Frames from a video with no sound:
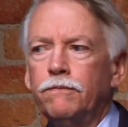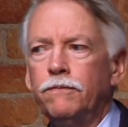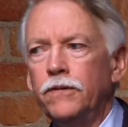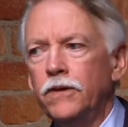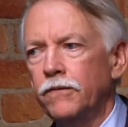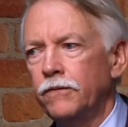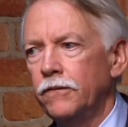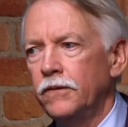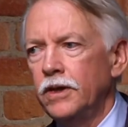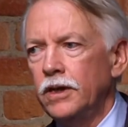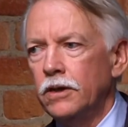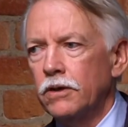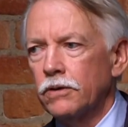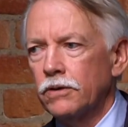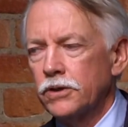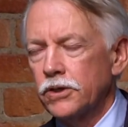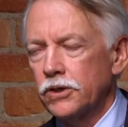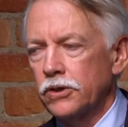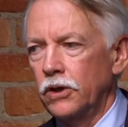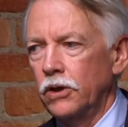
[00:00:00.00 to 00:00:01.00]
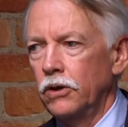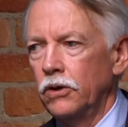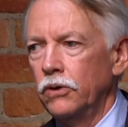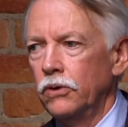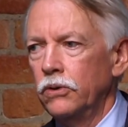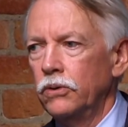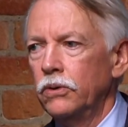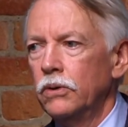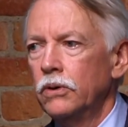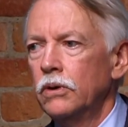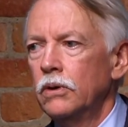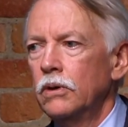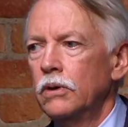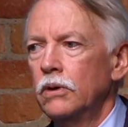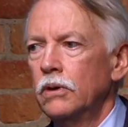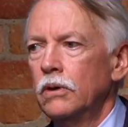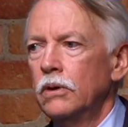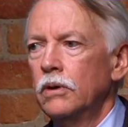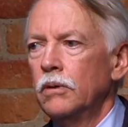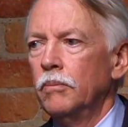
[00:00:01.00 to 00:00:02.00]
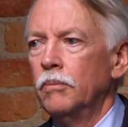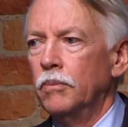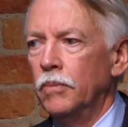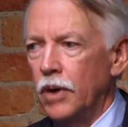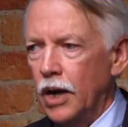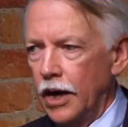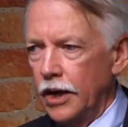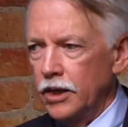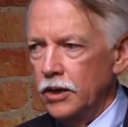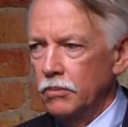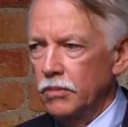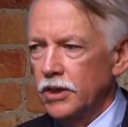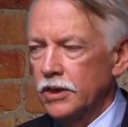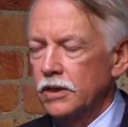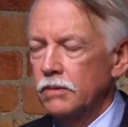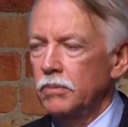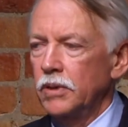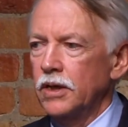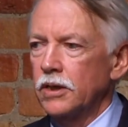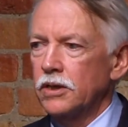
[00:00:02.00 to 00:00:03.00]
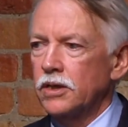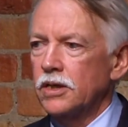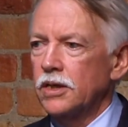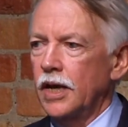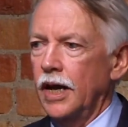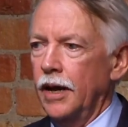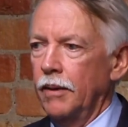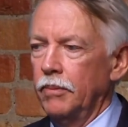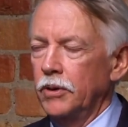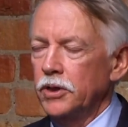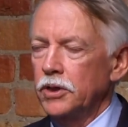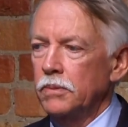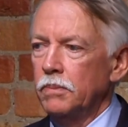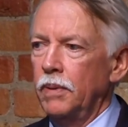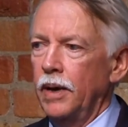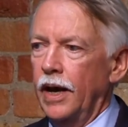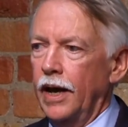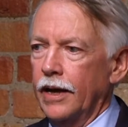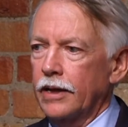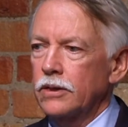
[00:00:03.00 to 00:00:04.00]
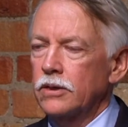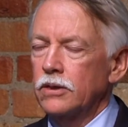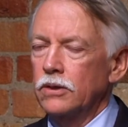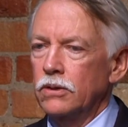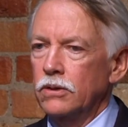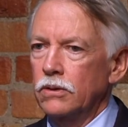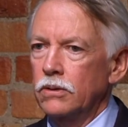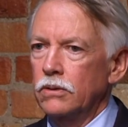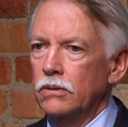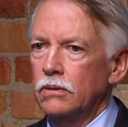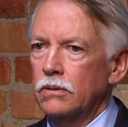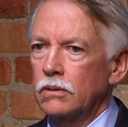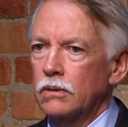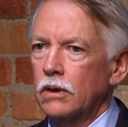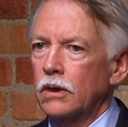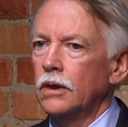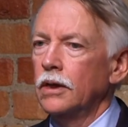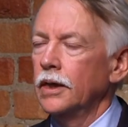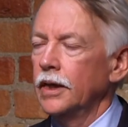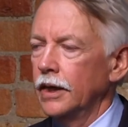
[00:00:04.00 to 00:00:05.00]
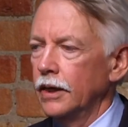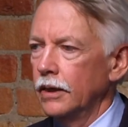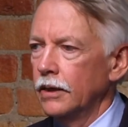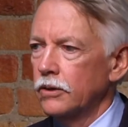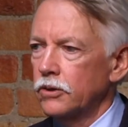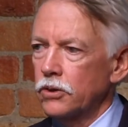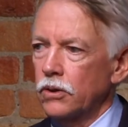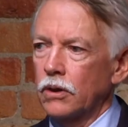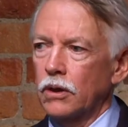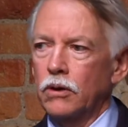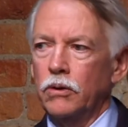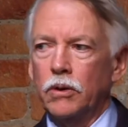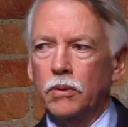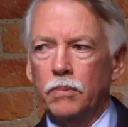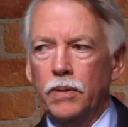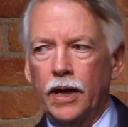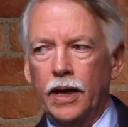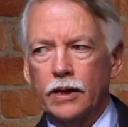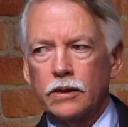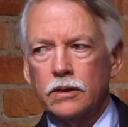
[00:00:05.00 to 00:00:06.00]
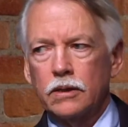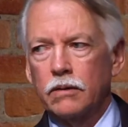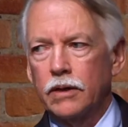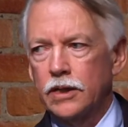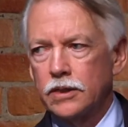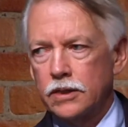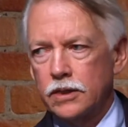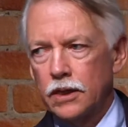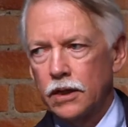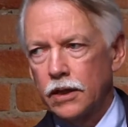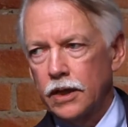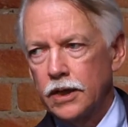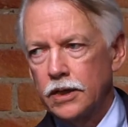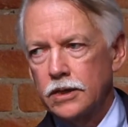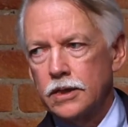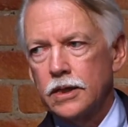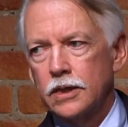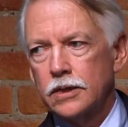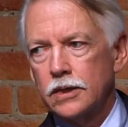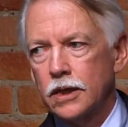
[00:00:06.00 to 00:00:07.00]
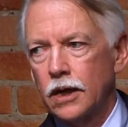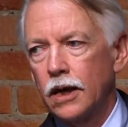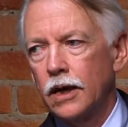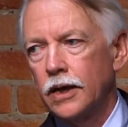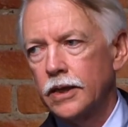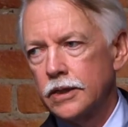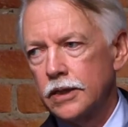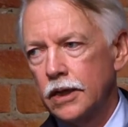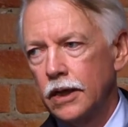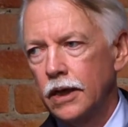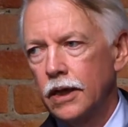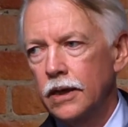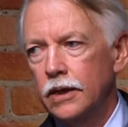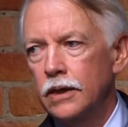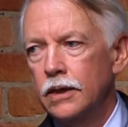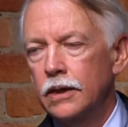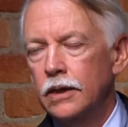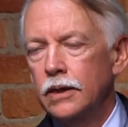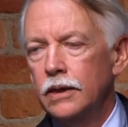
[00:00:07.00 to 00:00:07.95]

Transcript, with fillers: 50 or so monuments been established back to Clinton, sort of going back to Grand Staircase Escalante